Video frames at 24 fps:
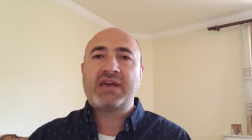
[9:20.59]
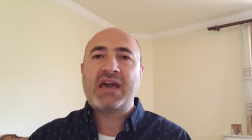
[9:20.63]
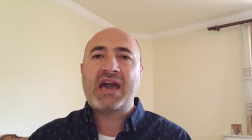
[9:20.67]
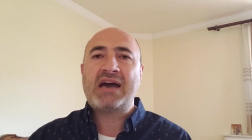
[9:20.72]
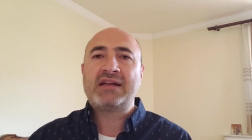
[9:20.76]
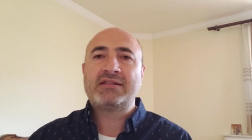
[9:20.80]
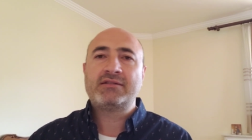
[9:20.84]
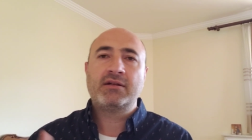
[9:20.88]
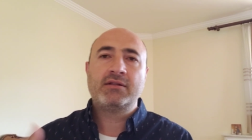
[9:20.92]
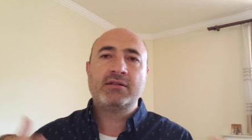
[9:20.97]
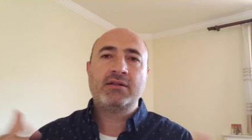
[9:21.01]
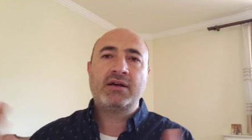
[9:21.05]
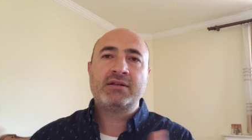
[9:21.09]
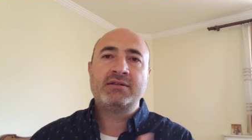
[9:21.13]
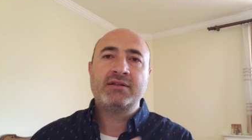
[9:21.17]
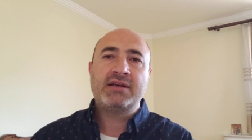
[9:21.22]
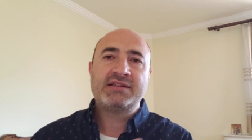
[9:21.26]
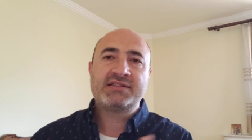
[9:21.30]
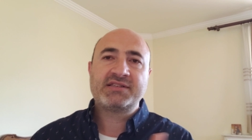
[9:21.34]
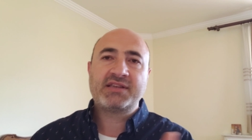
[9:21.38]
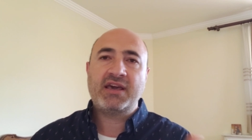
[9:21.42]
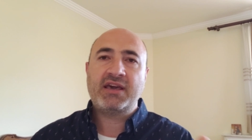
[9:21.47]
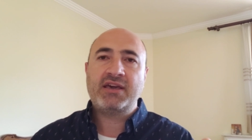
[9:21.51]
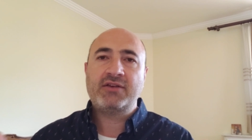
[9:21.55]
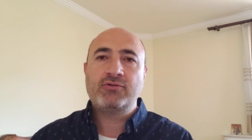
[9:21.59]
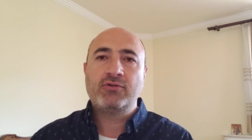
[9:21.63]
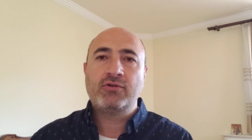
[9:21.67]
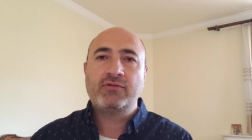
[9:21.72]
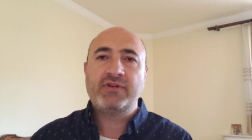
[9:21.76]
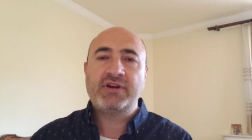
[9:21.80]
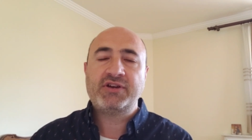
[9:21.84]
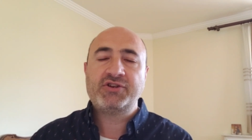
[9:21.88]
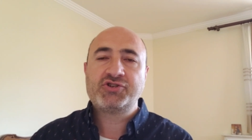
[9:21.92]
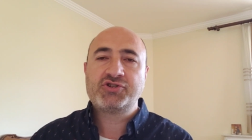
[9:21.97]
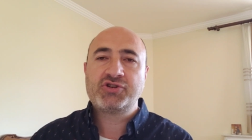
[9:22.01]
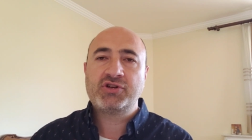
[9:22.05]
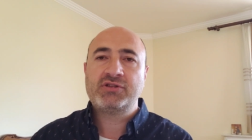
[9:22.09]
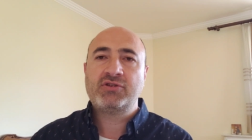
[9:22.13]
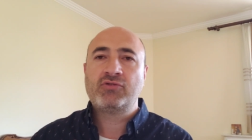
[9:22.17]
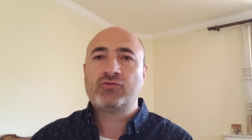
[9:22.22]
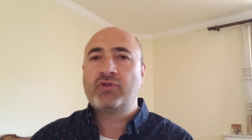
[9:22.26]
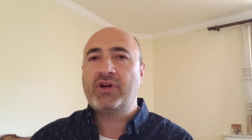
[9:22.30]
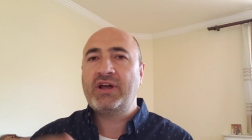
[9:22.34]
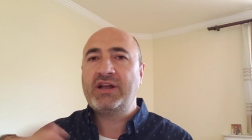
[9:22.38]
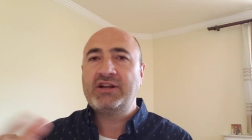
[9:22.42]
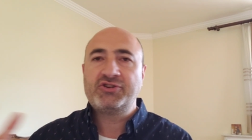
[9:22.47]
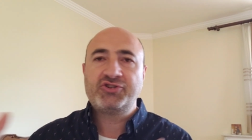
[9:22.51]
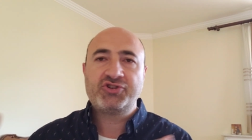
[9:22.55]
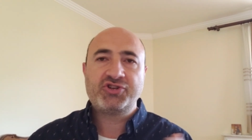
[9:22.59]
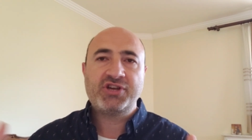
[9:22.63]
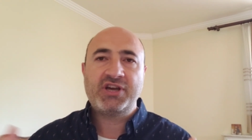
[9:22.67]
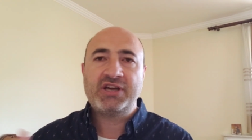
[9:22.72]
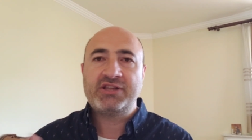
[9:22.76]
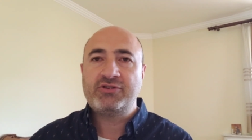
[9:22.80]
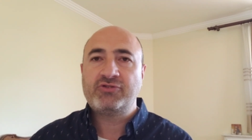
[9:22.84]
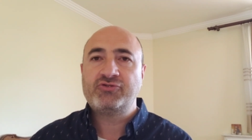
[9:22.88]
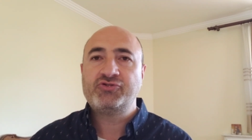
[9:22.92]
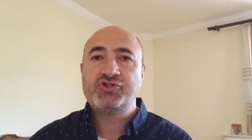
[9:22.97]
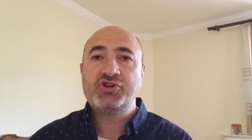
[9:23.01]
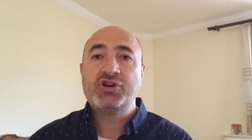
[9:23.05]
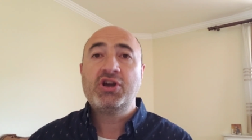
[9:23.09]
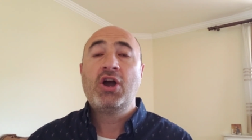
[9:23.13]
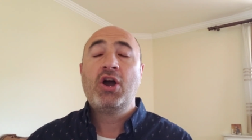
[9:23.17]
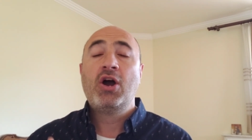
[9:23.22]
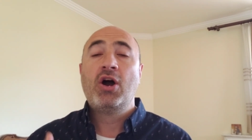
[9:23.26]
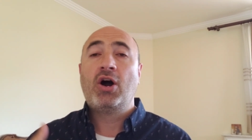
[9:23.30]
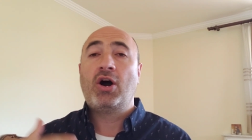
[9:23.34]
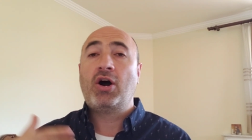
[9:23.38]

CATL, and SK Innovation or LG Energy